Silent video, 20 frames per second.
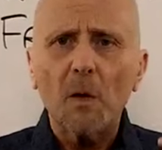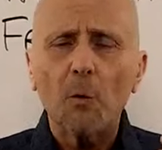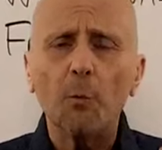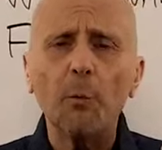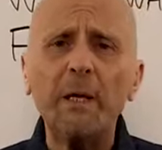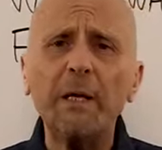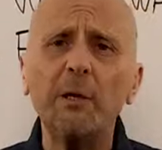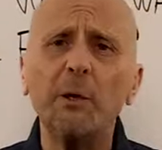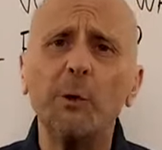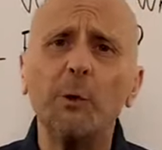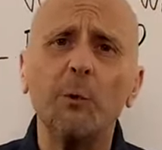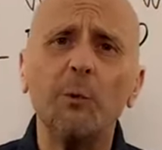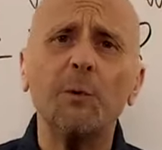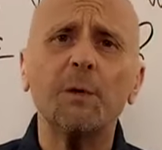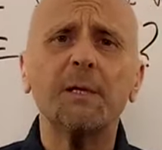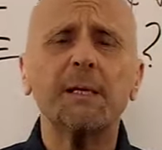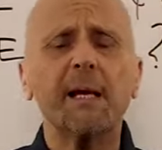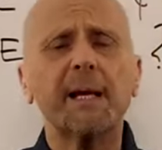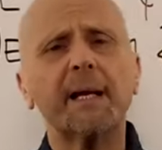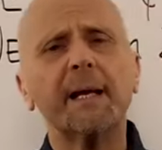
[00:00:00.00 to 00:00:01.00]
We
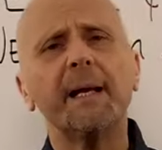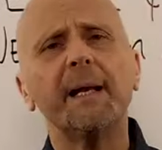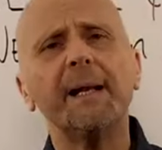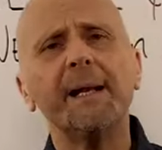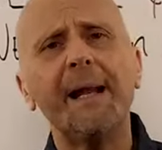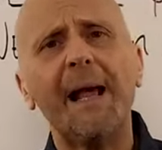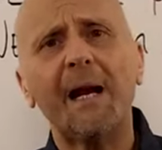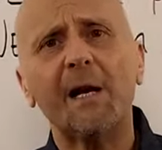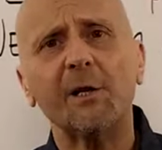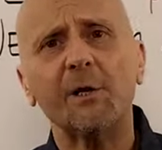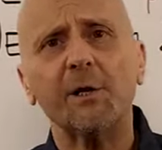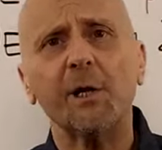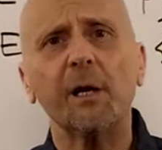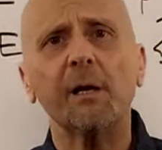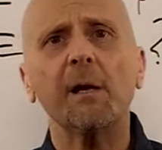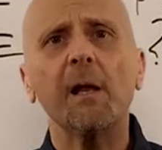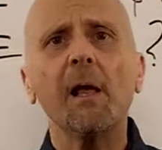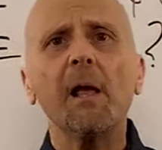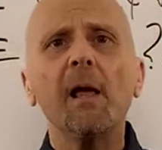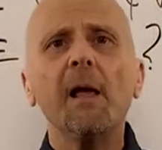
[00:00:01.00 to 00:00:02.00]
lose the
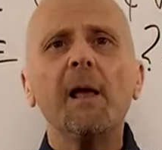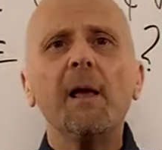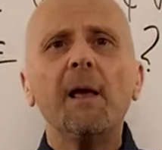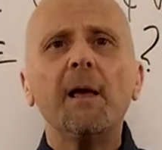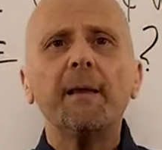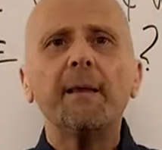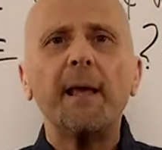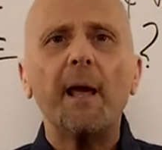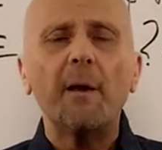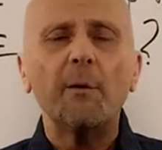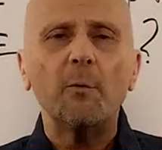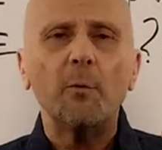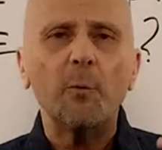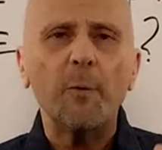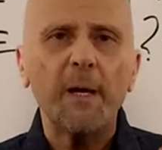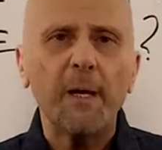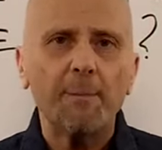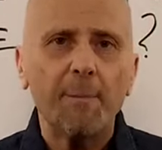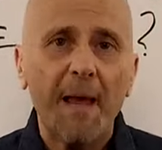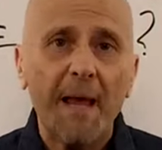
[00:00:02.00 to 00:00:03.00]
connection that
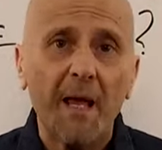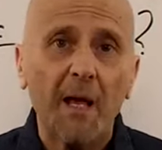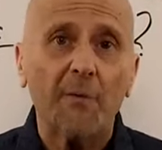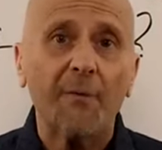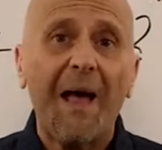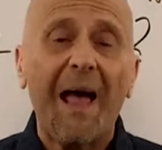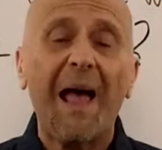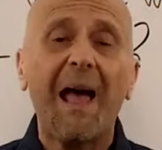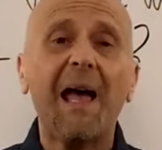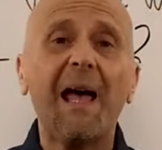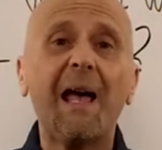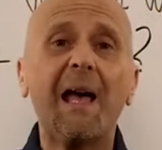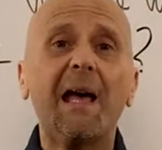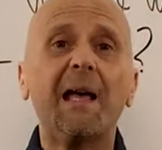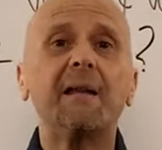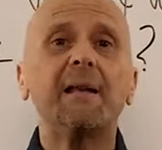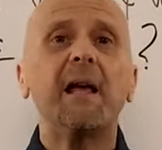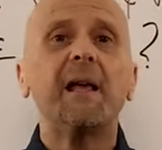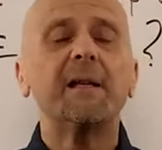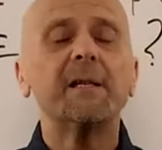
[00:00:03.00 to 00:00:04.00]
we may have
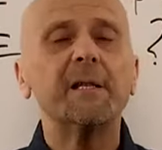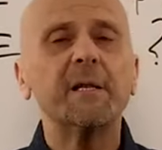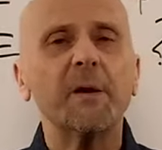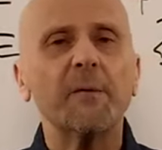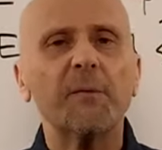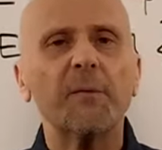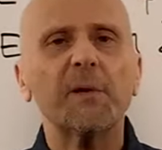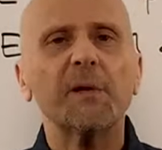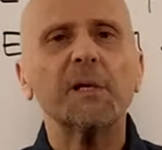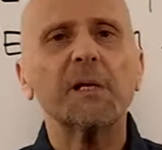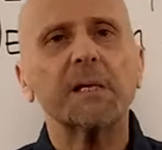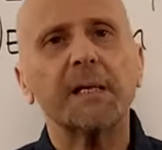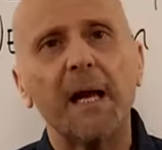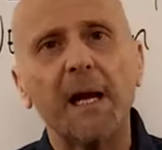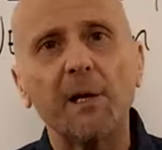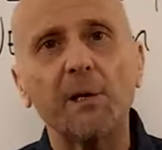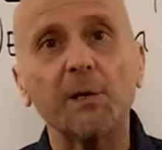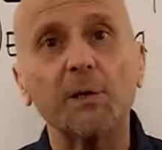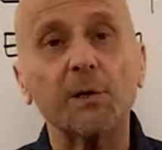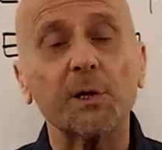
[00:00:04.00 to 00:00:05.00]
had at different
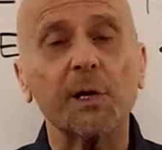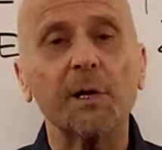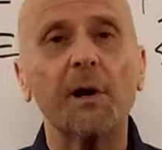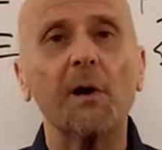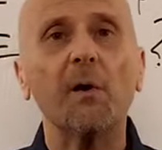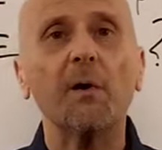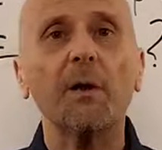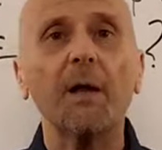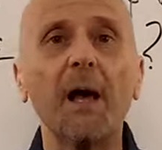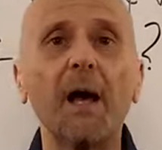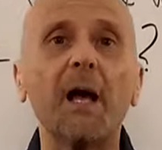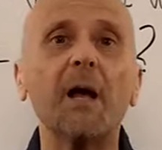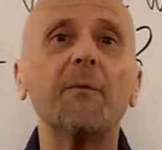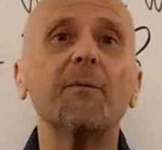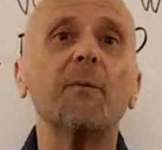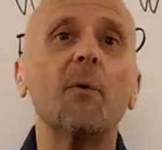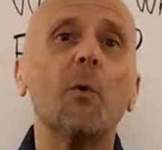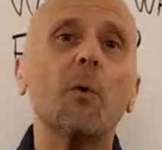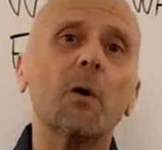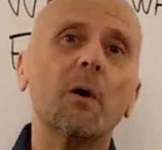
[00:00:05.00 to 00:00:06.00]
stages in our life
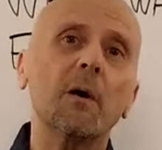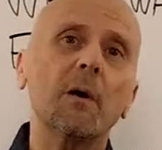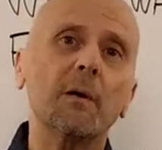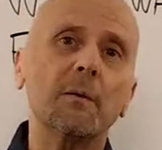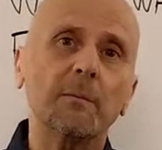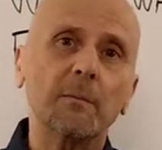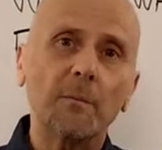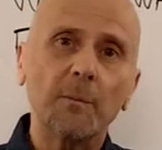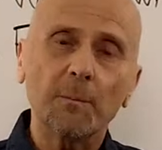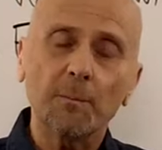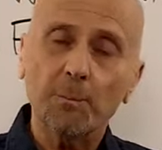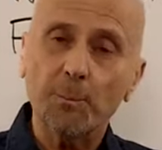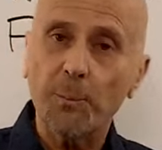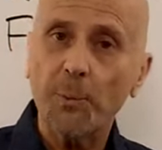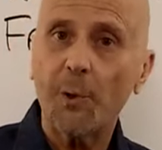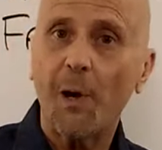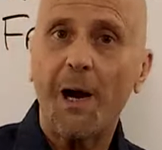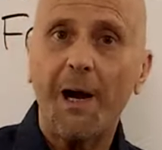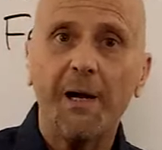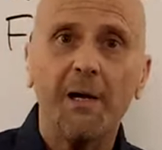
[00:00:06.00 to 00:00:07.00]
or
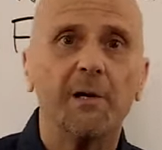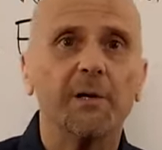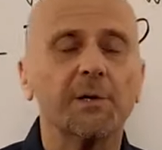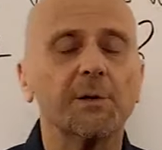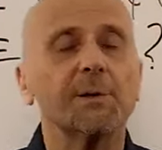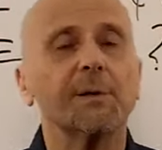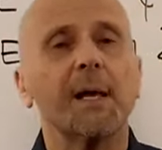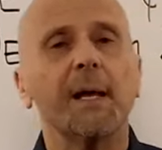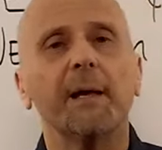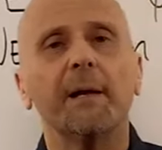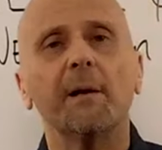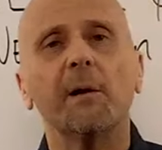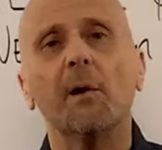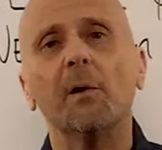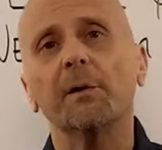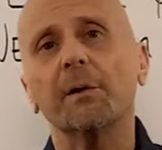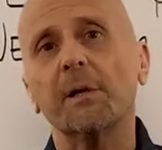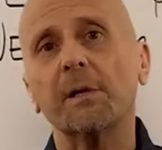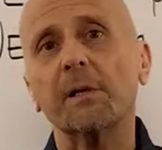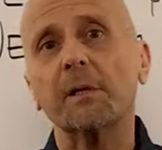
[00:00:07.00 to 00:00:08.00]
prior to taking
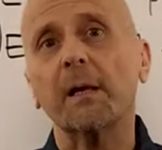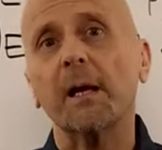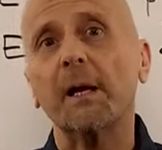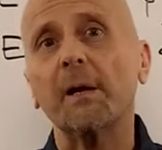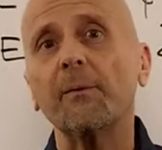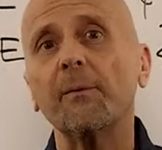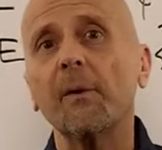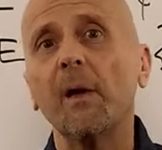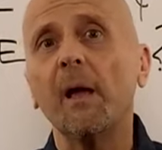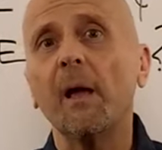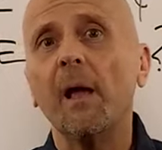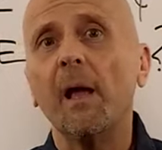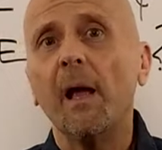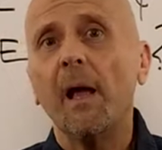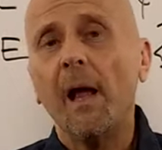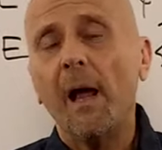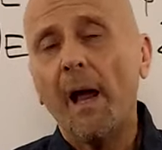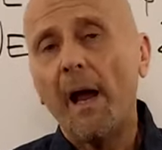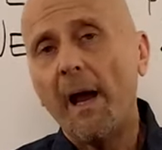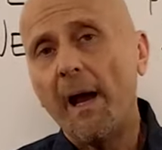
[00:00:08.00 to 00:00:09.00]
on this life,
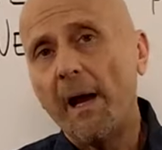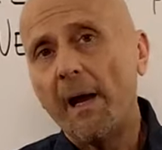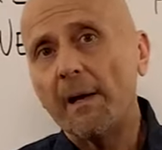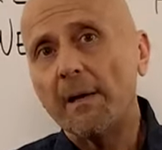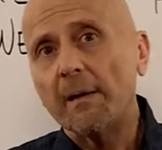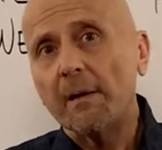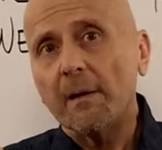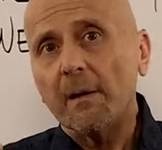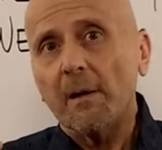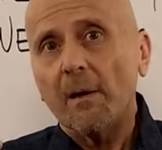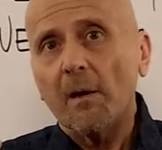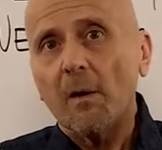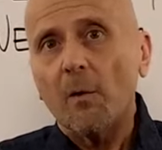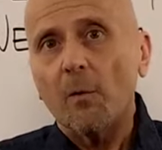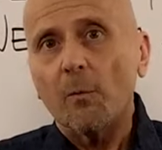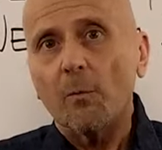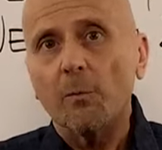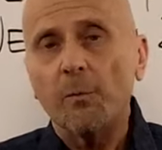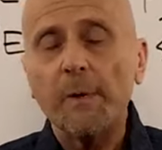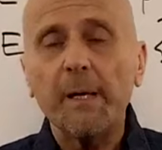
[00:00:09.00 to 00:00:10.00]
and
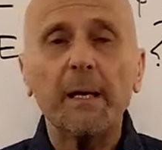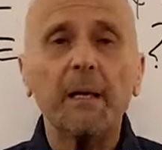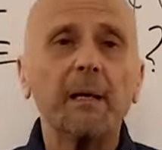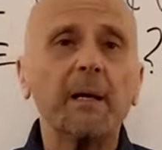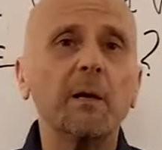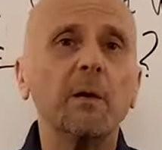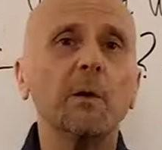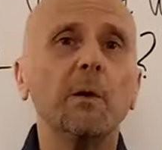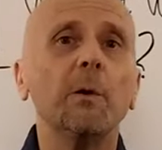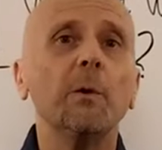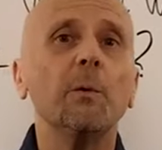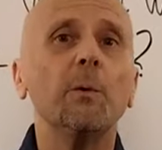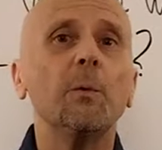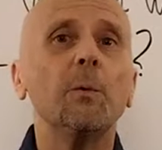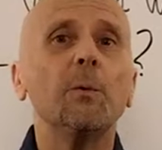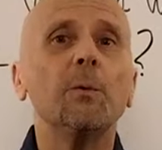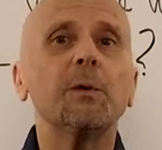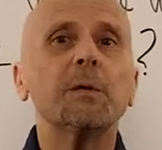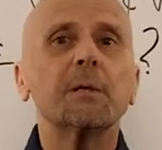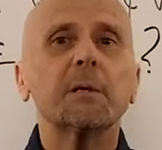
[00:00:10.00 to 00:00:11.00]
really
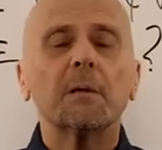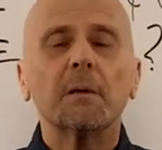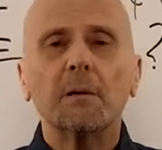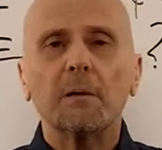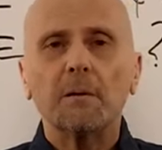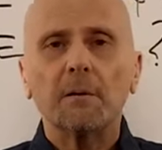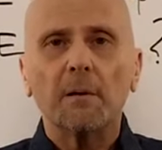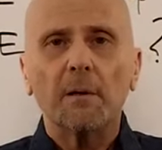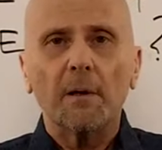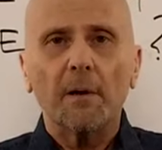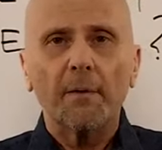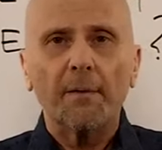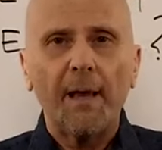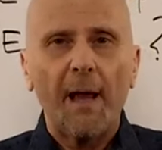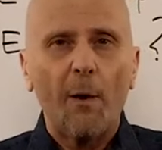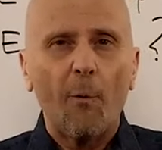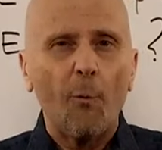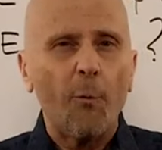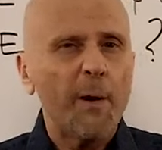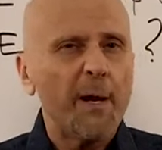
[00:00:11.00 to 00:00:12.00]
lose
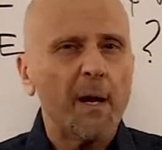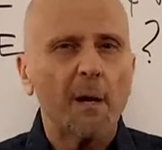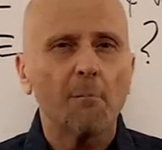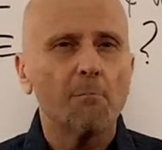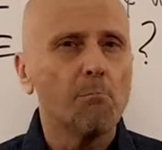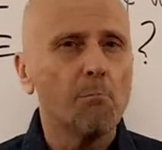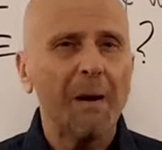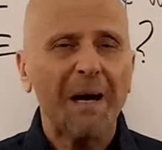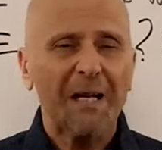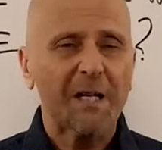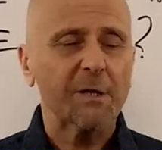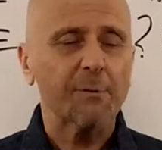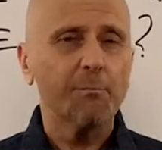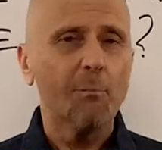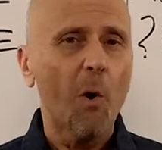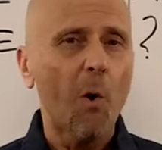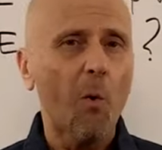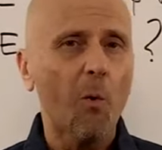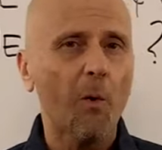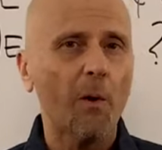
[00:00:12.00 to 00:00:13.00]
that we are much
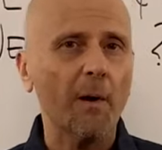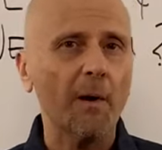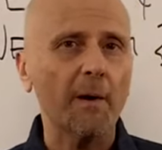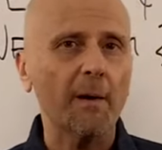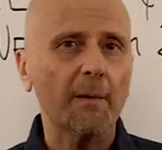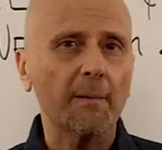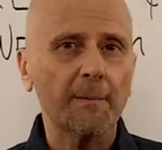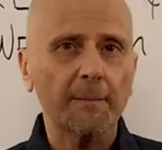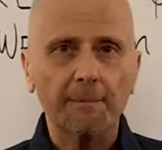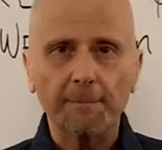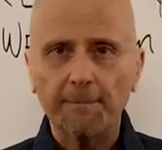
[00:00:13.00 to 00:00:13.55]
more